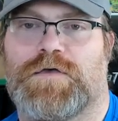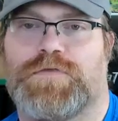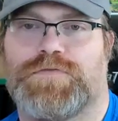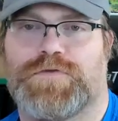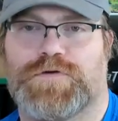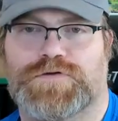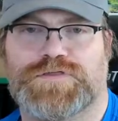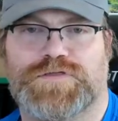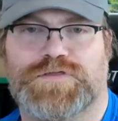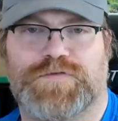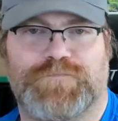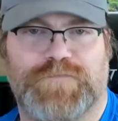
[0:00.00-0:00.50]

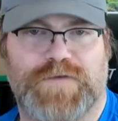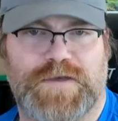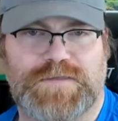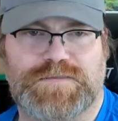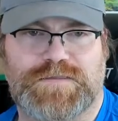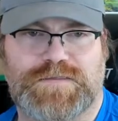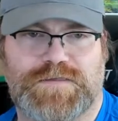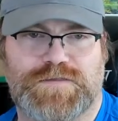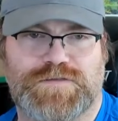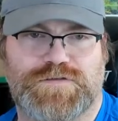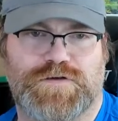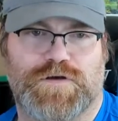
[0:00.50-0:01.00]
those
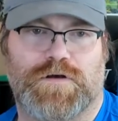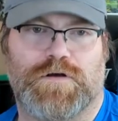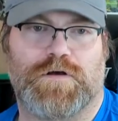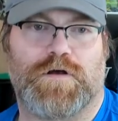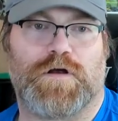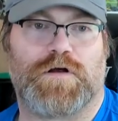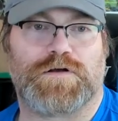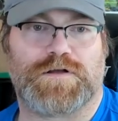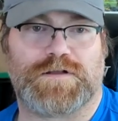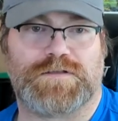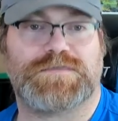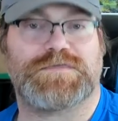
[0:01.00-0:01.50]
devices are,
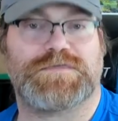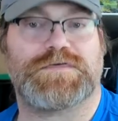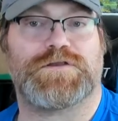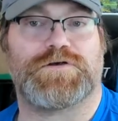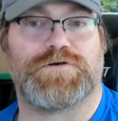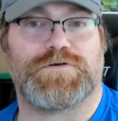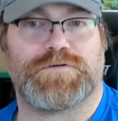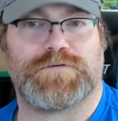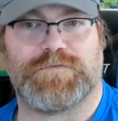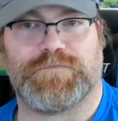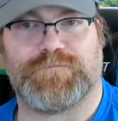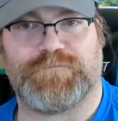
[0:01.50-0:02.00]
are
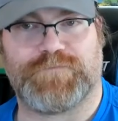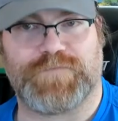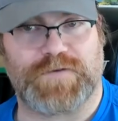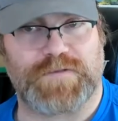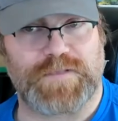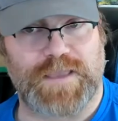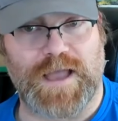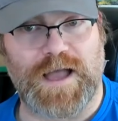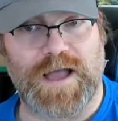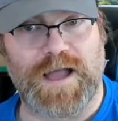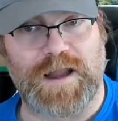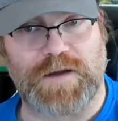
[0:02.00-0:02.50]
considered
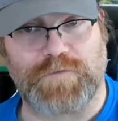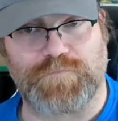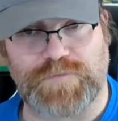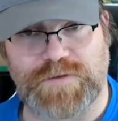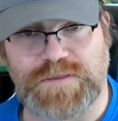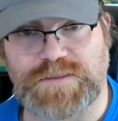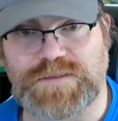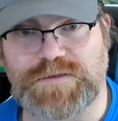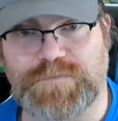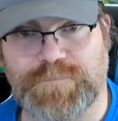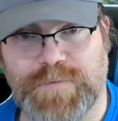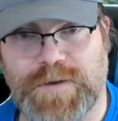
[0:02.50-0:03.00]
fairly high
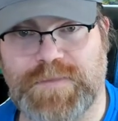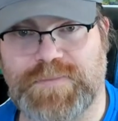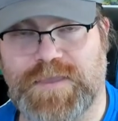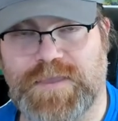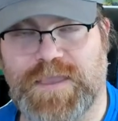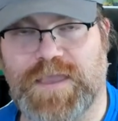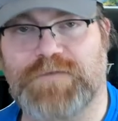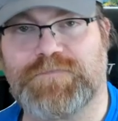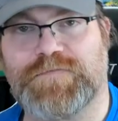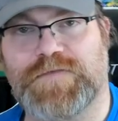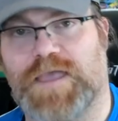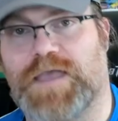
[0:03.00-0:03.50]
risk by the
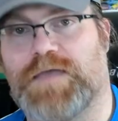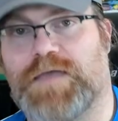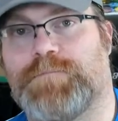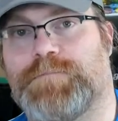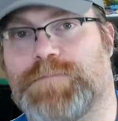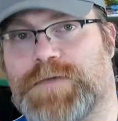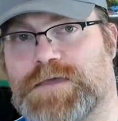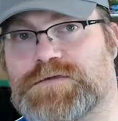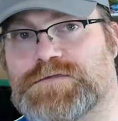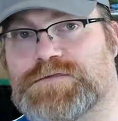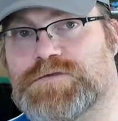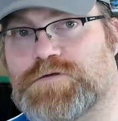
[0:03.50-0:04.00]
FDA
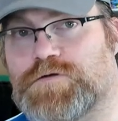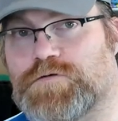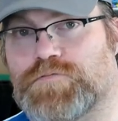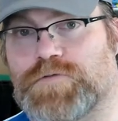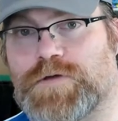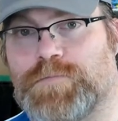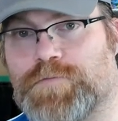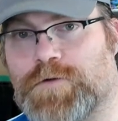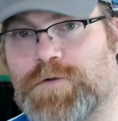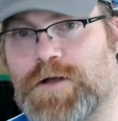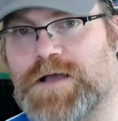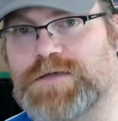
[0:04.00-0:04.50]
because they're
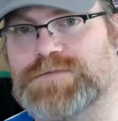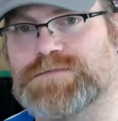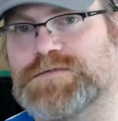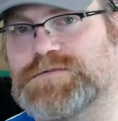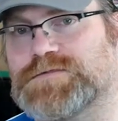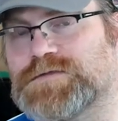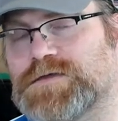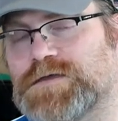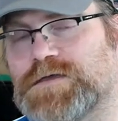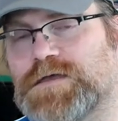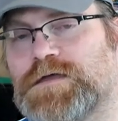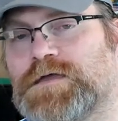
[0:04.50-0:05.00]

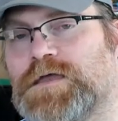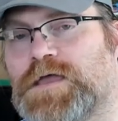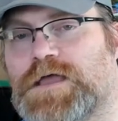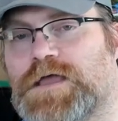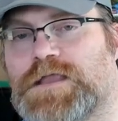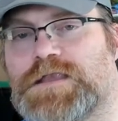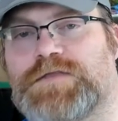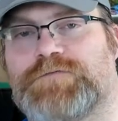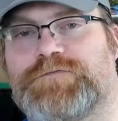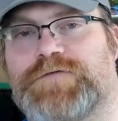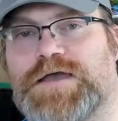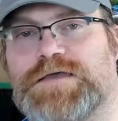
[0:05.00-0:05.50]
reprocessing a
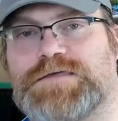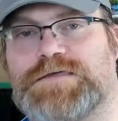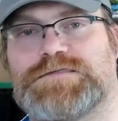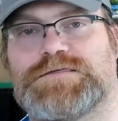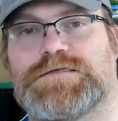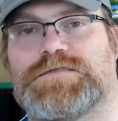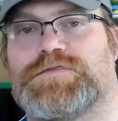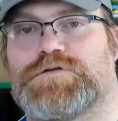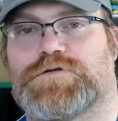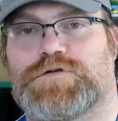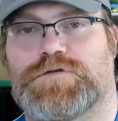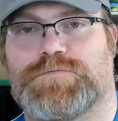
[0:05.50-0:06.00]
device
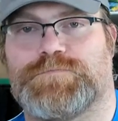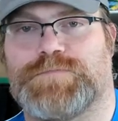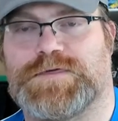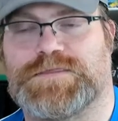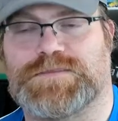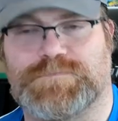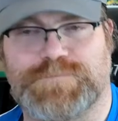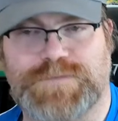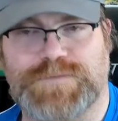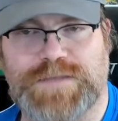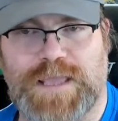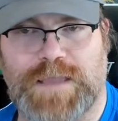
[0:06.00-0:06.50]
and there could be
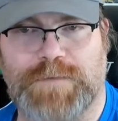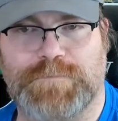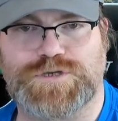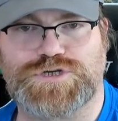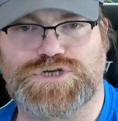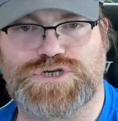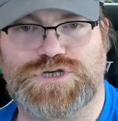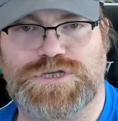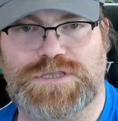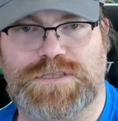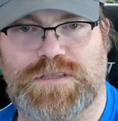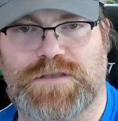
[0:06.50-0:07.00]
some
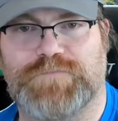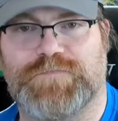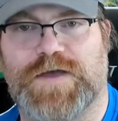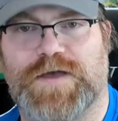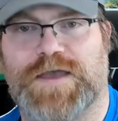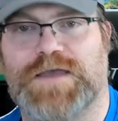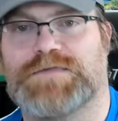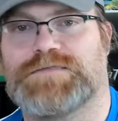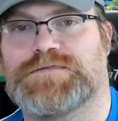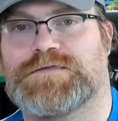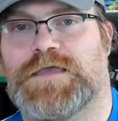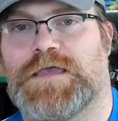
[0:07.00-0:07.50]
damage to the
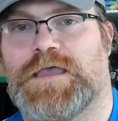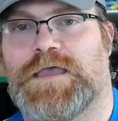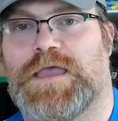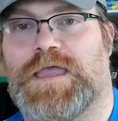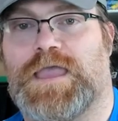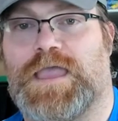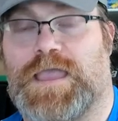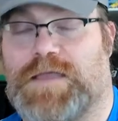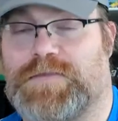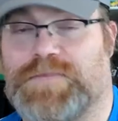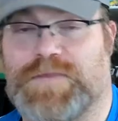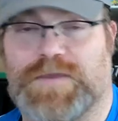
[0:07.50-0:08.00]
device,
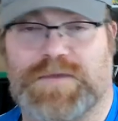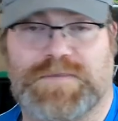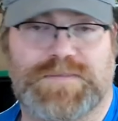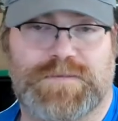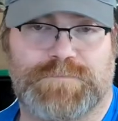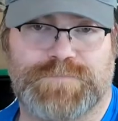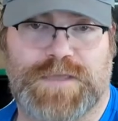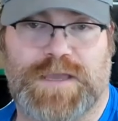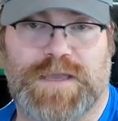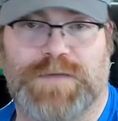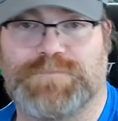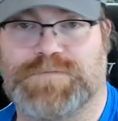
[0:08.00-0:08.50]
and they
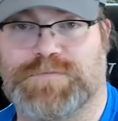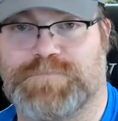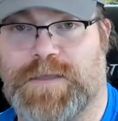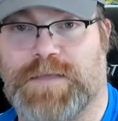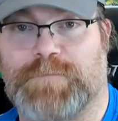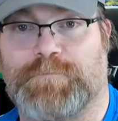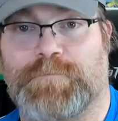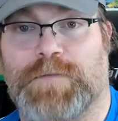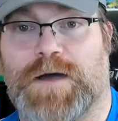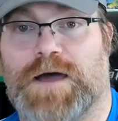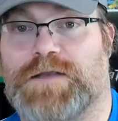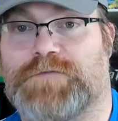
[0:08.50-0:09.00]
sometimes make
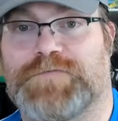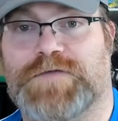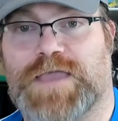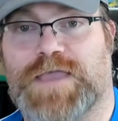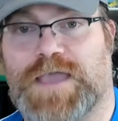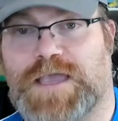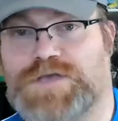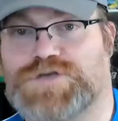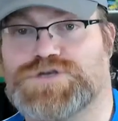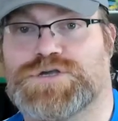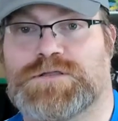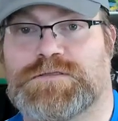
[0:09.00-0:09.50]

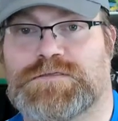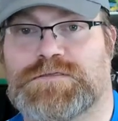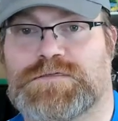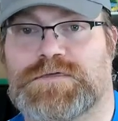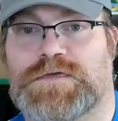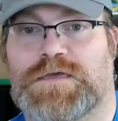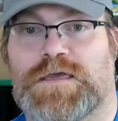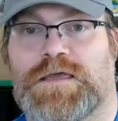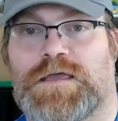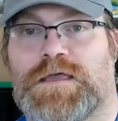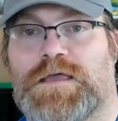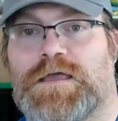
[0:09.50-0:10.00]
modifications.
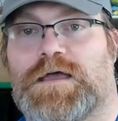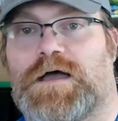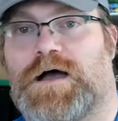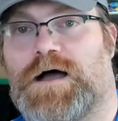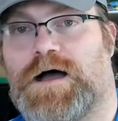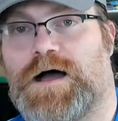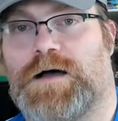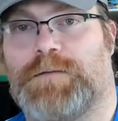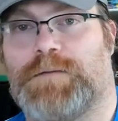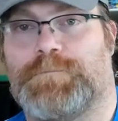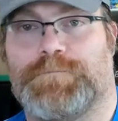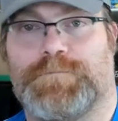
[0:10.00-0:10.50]

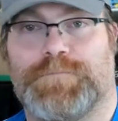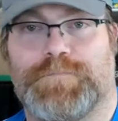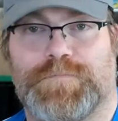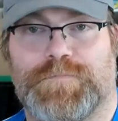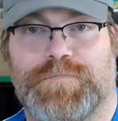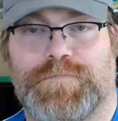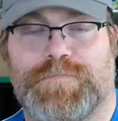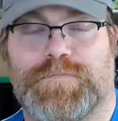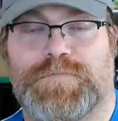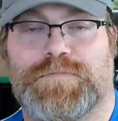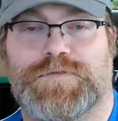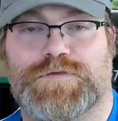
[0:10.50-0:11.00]
Um,
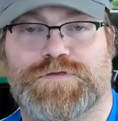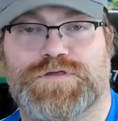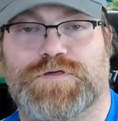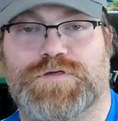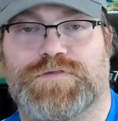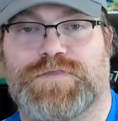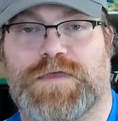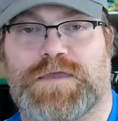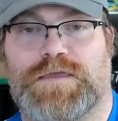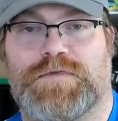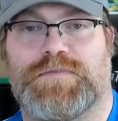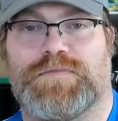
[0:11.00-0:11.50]
so
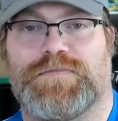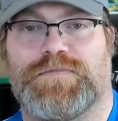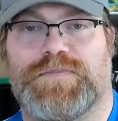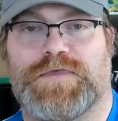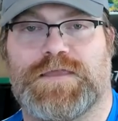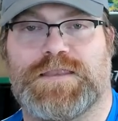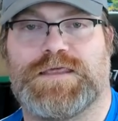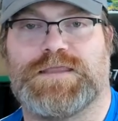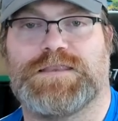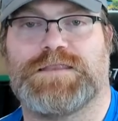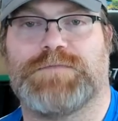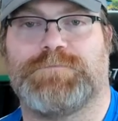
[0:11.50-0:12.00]
they, they
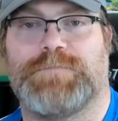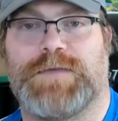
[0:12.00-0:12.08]
need to